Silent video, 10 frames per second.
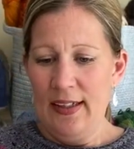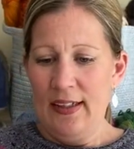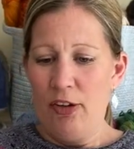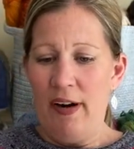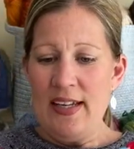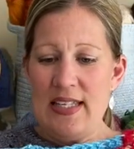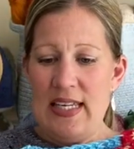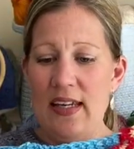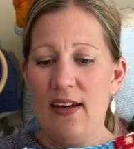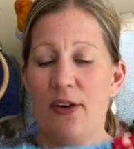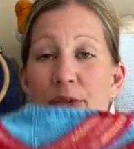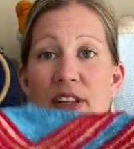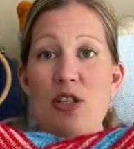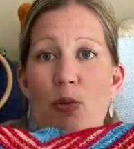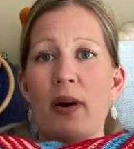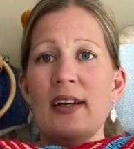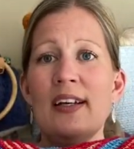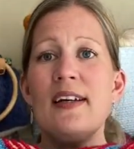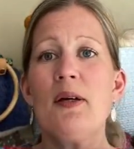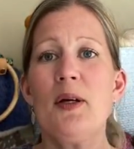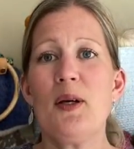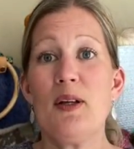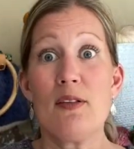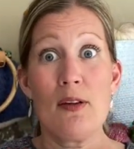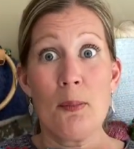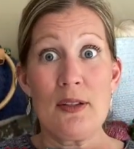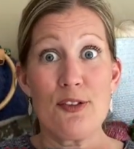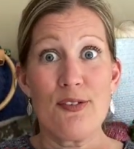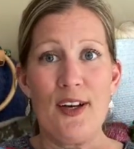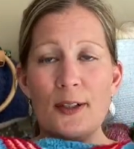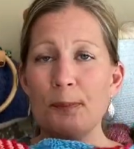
crazy on this one. It's so much fun.